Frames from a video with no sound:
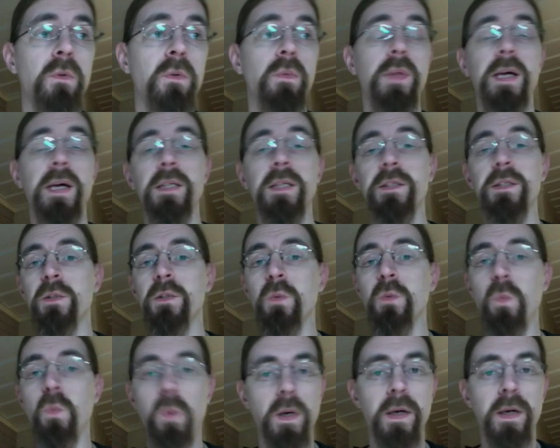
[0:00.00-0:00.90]
that's
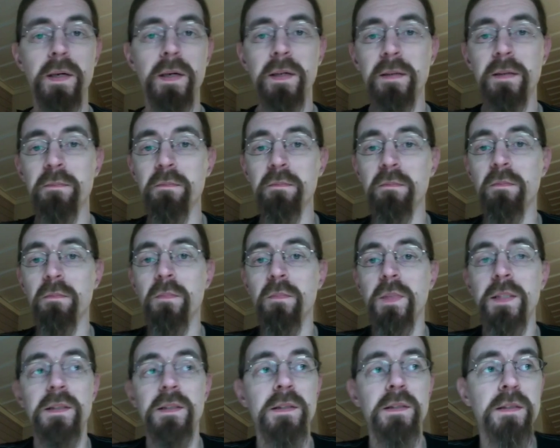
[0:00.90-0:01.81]
why
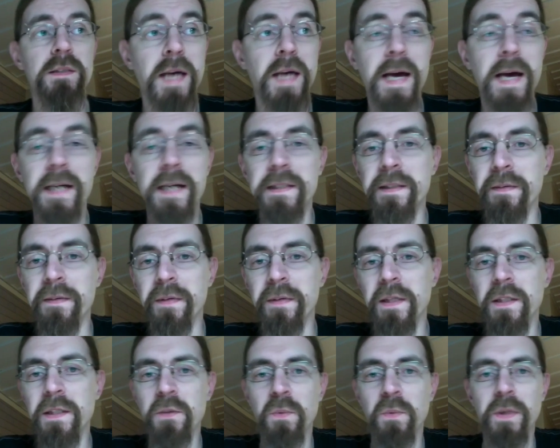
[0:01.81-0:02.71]
it's acting
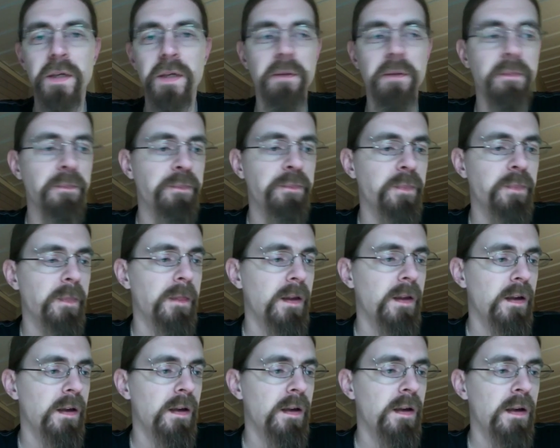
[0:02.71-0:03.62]
this way.
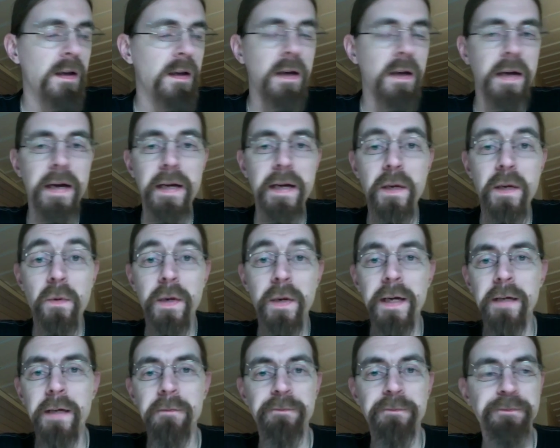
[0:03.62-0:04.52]

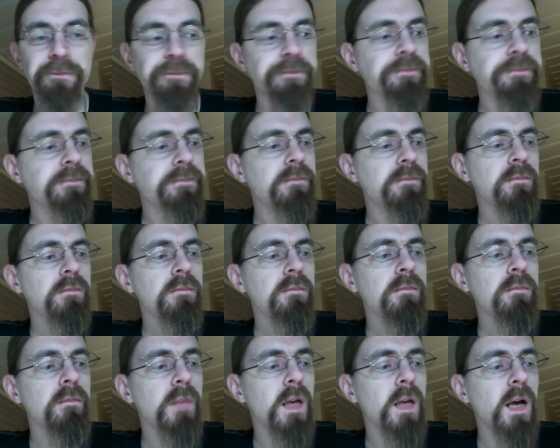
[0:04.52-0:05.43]
Anyway,
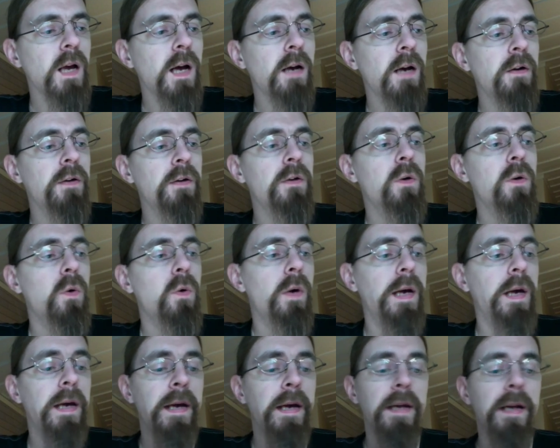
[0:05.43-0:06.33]
I'm gonna go
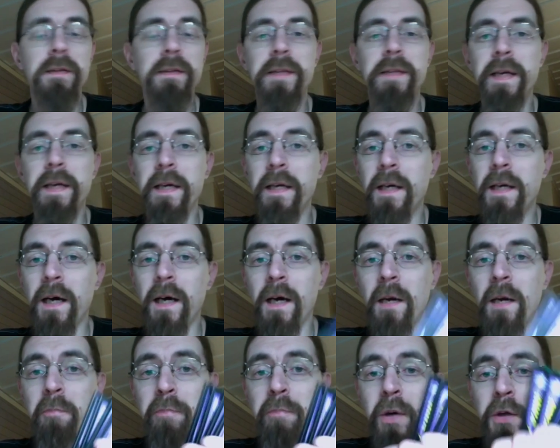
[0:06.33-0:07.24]
ahead and take
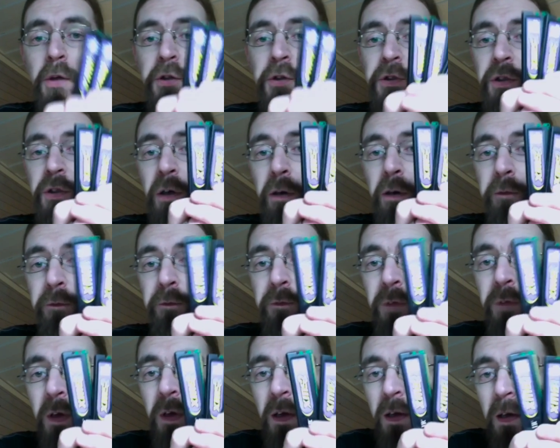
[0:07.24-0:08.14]
a bunch
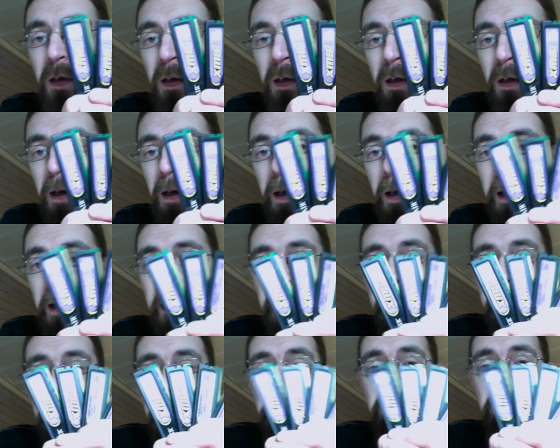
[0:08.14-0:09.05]
of
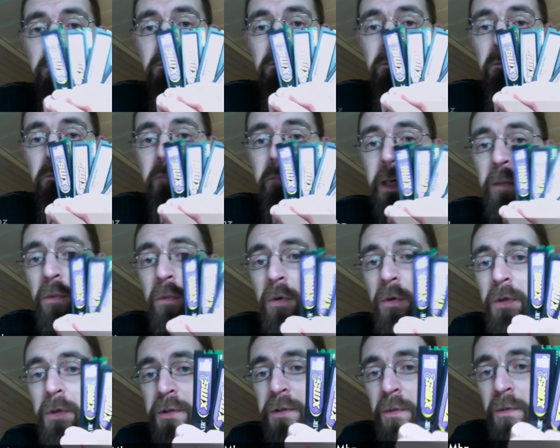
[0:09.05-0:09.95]

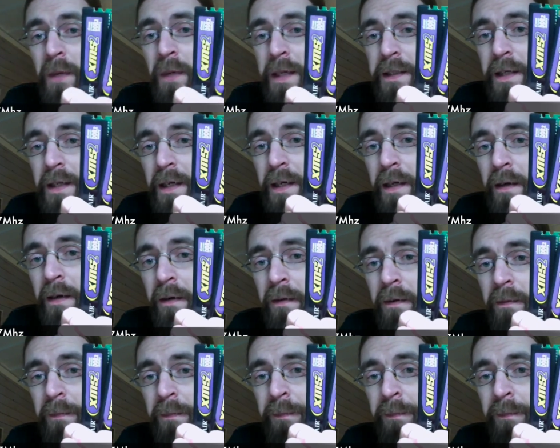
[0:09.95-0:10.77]
memories right here